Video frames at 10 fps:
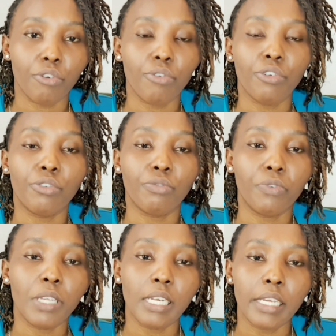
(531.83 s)
You're going to
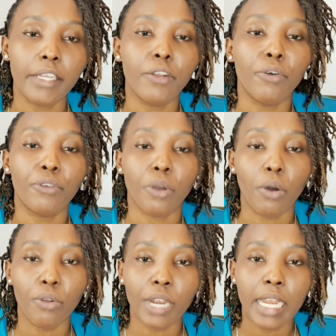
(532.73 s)
fill in all your
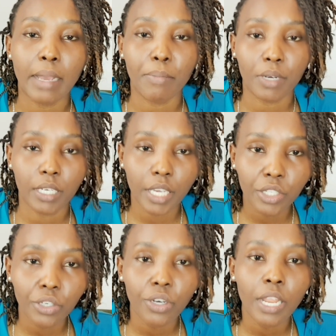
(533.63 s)
online
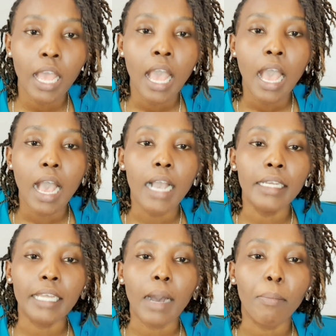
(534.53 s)
application
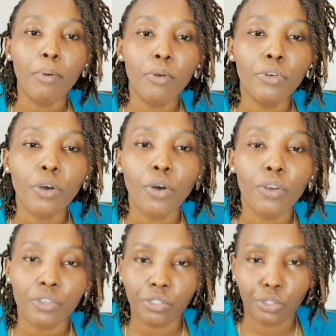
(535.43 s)
and upload
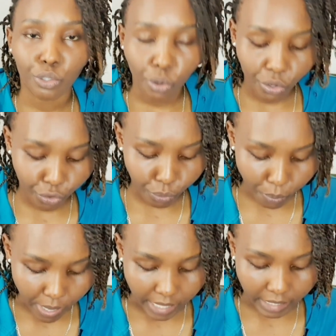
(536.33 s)
all your
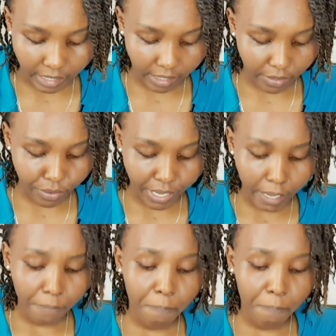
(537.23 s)
documents. Okay.